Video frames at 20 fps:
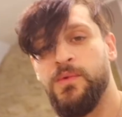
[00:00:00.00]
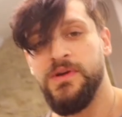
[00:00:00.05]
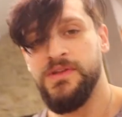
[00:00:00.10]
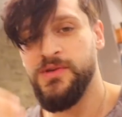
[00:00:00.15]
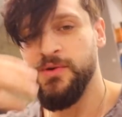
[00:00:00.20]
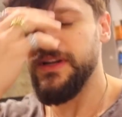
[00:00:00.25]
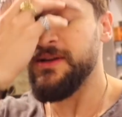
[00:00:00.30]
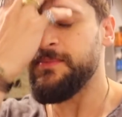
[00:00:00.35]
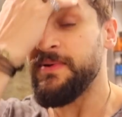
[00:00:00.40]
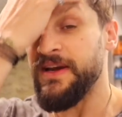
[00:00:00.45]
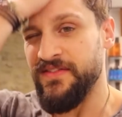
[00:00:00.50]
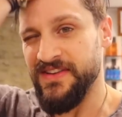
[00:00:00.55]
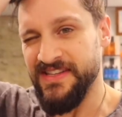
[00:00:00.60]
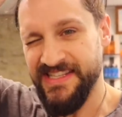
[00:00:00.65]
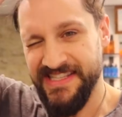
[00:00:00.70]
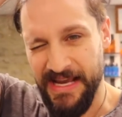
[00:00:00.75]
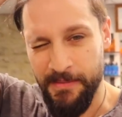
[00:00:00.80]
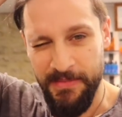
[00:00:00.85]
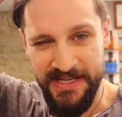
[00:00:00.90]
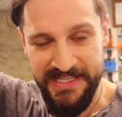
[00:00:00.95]
We're doing a bit of a
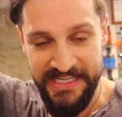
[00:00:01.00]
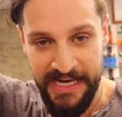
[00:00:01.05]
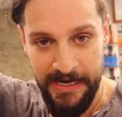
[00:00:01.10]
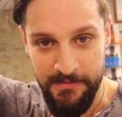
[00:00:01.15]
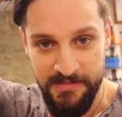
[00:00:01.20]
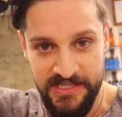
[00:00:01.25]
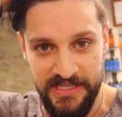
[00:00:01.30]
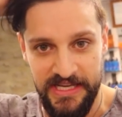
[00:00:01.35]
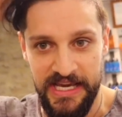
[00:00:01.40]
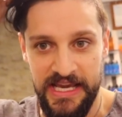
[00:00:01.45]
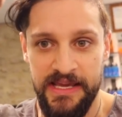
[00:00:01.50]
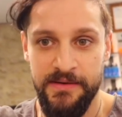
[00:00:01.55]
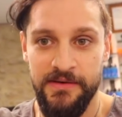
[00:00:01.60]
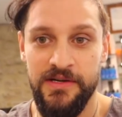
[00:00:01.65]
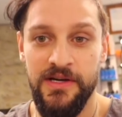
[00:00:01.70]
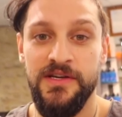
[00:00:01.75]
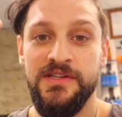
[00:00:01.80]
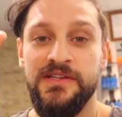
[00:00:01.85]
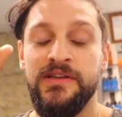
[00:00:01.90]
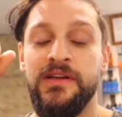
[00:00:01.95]
semi-tame today
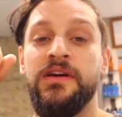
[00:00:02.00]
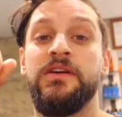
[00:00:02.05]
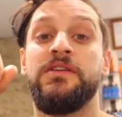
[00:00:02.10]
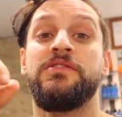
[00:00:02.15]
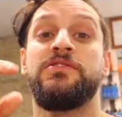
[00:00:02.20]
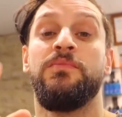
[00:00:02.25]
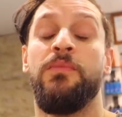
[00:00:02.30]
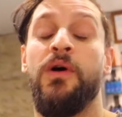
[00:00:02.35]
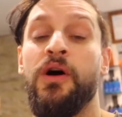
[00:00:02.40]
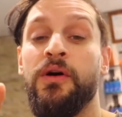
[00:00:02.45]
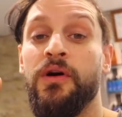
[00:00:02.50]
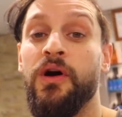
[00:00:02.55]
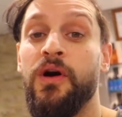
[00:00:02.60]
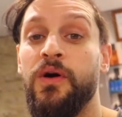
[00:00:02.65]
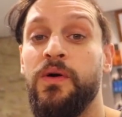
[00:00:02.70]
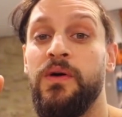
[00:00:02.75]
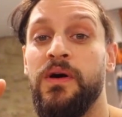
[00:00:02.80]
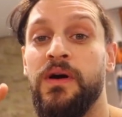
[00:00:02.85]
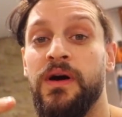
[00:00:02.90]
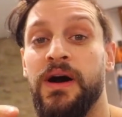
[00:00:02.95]
because
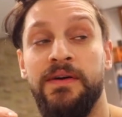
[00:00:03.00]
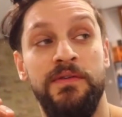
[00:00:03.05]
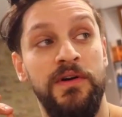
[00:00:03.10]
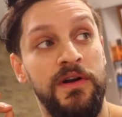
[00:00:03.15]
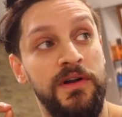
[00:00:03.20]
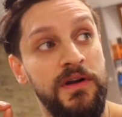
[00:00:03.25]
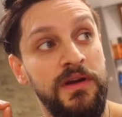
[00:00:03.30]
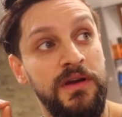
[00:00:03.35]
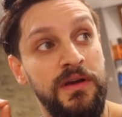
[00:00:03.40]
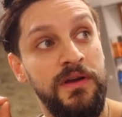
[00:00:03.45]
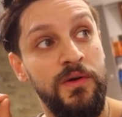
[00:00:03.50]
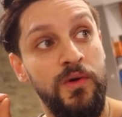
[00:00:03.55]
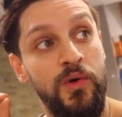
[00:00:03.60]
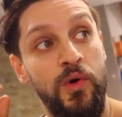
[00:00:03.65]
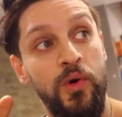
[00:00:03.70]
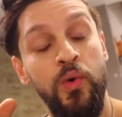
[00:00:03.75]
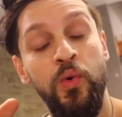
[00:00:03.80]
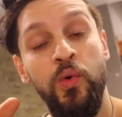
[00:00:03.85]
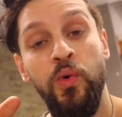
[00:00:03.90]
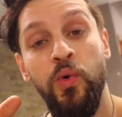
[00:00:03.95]
tomorrow I've got a
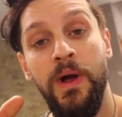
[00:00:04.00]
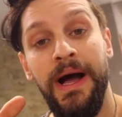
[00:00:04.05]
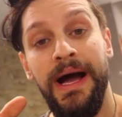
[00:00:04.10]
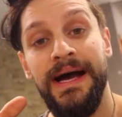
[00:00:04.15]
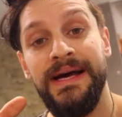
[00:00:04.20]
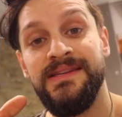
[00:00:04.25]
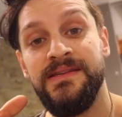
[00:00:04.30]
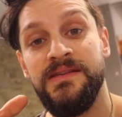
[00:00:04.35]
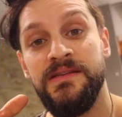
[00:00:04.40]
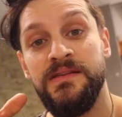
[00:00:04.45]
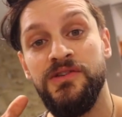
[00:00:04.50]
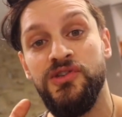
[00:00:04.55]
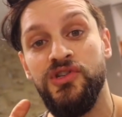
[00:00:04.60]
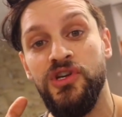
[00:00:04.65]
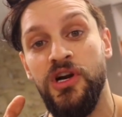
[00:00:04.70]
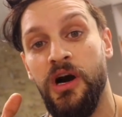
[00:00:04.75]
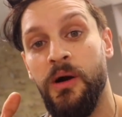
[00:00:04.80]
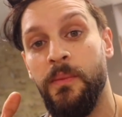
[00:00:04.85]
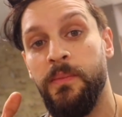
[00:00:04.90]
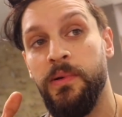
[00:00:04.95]
cool ass
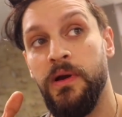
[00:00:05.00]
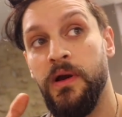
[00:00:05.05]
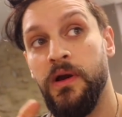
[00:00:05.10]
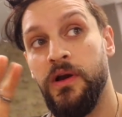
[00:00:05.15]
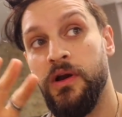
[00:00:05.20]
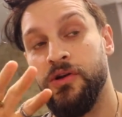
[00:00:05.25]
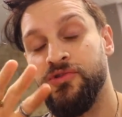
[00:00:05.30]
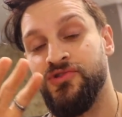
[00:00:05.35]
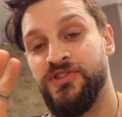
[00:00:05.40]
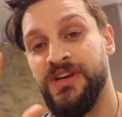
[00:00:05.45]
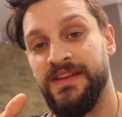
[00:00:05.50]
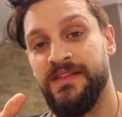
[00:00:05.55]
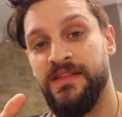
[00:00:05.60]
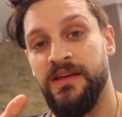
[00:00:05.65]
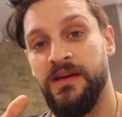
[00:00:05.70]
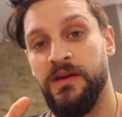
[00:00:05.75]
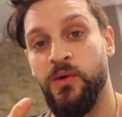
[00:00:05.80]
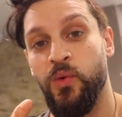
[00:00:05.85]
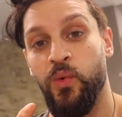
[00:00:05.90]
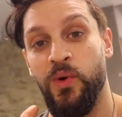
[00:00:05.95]
job
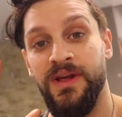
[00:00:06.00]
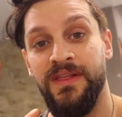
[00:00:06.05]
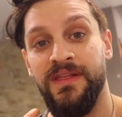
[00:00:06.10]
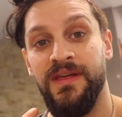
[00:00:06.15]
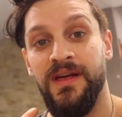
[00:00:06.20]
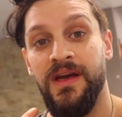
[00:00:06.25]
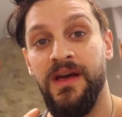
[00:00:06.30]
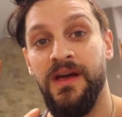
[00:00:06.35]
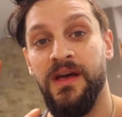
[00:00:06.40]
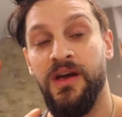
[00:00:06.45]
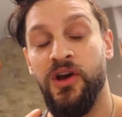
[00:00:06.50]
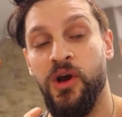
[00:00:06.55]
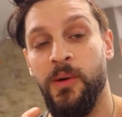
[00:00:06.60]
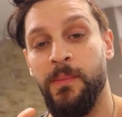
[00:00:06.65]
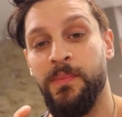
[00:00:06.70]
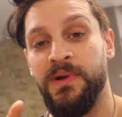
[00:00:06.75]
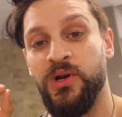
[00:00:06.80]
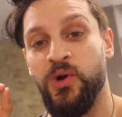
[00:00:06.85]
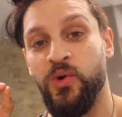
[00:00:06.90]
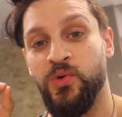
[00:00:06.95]
contracting with a
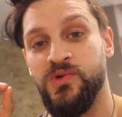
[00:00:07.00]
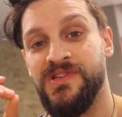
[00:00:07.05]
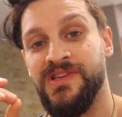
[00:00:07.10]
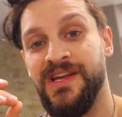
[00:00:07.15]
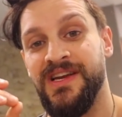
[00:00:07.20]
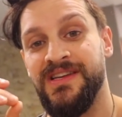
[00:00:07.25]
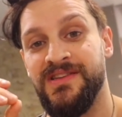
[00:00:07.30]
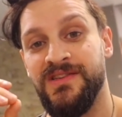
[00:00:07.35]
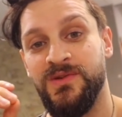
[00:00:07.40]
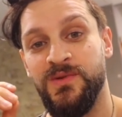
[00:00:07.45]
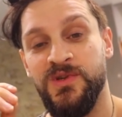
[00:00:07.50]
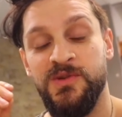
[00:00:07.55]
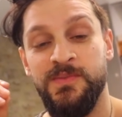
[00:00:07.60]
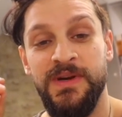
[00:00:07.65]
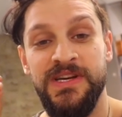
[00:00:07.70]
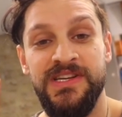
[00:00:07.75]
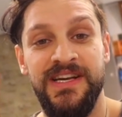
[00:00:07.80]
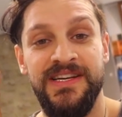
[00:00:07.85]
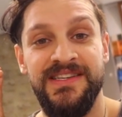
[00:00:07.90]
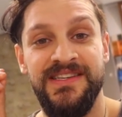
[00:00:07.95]
company called Slaters which
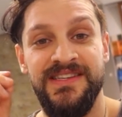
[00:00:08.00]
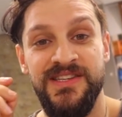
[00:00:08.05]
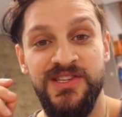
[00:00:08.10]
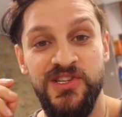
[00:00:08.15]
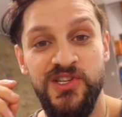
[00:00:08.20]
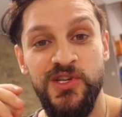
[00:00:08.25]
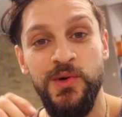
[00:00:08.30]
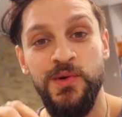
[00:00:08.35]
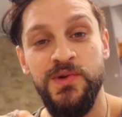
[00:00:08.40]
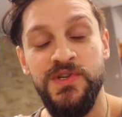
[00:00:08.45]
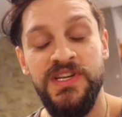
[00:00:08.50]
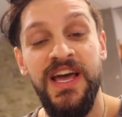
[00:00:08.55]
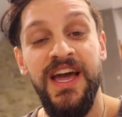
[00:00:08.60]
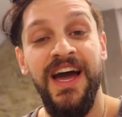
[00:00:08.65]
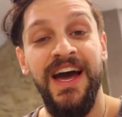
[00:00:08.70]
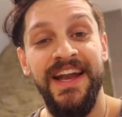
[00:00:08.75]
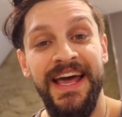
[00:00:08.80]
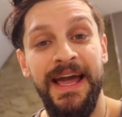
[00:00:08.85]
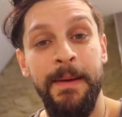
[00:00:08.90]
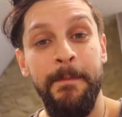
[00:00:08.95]
specializes in suits
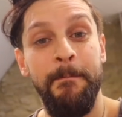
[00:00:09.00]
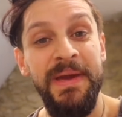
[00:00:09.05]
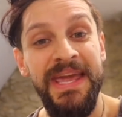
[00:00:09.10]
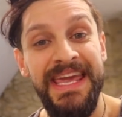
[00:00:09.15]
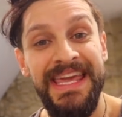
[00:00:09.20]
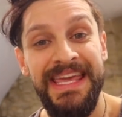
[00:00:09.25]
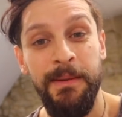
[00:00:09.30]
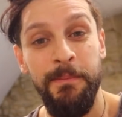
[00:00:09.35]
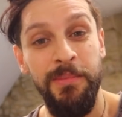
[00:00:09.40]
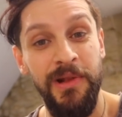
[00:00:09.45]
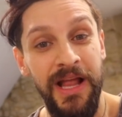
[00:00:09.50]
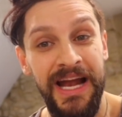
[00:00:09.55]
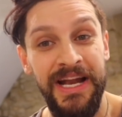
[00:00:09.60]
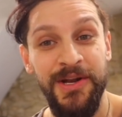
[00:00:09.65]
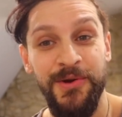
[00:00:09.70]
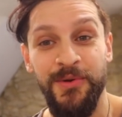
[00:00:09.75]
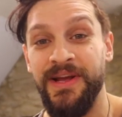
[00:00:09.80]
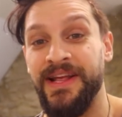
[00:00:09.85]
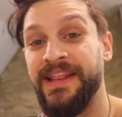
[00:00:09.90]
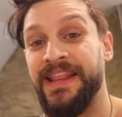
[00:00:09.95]
and I am peaky
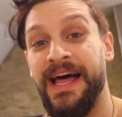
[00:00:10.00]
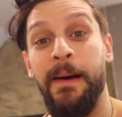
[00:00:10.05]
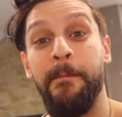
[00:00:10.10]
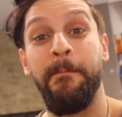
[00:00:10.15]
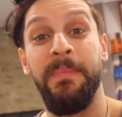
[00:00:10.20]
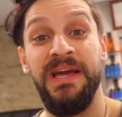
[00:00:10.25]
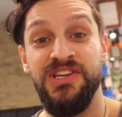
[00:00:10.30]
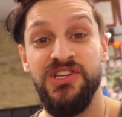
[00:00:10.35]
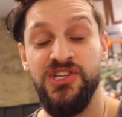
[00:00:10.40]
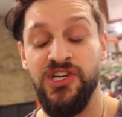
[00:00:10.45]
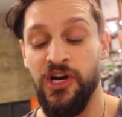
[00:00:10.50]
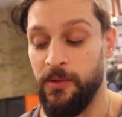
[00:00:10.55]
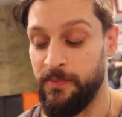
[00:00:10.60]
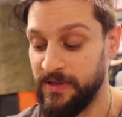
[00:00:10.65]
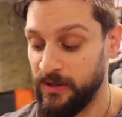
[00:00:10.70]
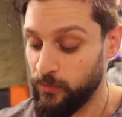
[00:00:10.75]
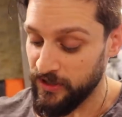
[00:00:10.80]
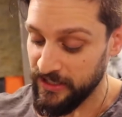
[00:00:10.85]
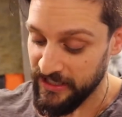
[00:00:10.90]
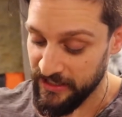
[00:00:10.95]
blindering that bitch up.
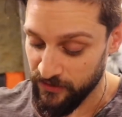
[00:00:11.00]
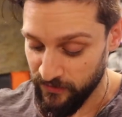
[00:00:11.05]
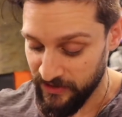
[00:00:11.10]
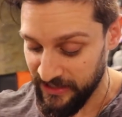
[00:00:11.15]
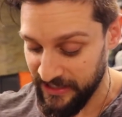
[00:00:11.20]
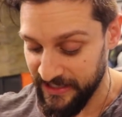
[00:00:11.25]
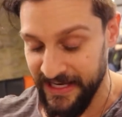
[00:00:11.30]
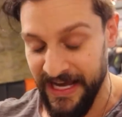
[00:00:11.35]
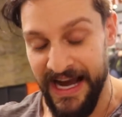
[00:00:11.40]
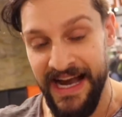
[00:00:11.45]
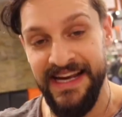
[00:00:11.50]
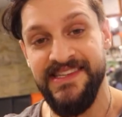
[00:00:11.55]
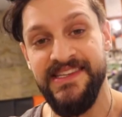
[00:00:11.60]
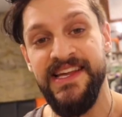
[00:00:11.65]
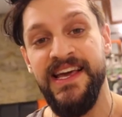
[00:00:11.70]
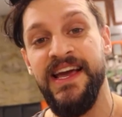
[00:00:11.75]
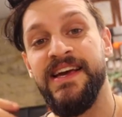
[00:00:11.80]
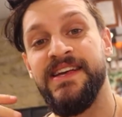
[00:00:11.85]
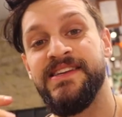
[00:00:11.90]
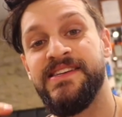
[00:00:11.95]
They wanted a really nice
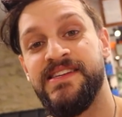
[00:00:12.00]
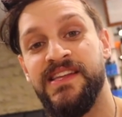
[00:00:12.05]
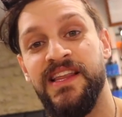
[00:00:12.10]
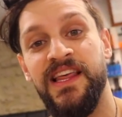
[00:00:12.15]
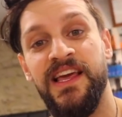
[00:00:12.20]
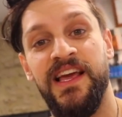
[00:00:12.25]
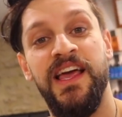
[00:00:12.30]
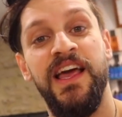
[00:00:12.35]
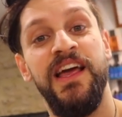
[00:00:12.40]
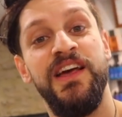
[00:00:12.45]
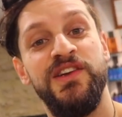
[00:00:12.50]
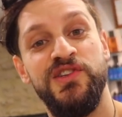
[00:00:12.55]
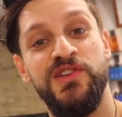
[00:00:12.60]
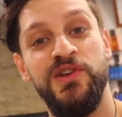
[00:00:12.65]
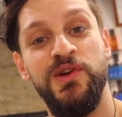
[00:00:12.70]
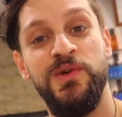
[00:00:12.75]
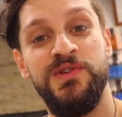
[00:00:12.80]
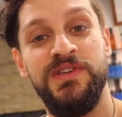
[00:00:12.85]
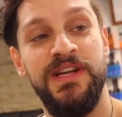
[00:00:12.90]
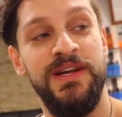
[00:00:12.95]
slick
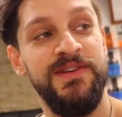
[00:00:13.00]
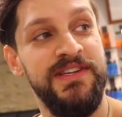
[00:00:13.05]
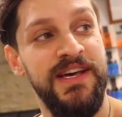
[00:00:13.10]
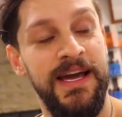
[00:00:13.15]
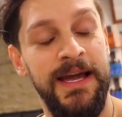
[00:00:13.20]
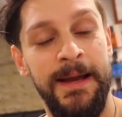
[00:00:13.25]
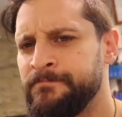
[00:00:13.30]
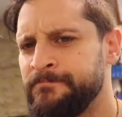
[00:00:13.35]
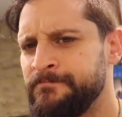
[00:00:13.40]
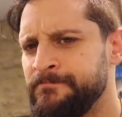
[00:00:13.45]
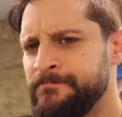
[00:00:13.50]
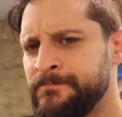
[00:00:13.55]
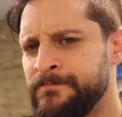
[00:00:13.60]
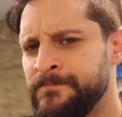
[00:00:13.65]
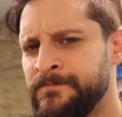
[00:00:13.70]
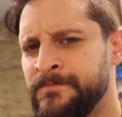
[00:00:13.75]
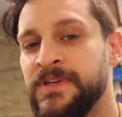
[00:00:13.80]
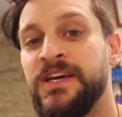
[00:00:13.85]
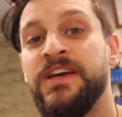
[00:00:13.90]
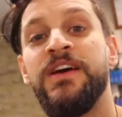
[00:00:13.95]
suit and I was like,
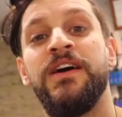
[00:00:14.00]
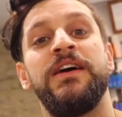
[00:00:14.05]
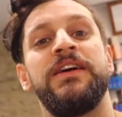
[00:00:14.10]
mmm.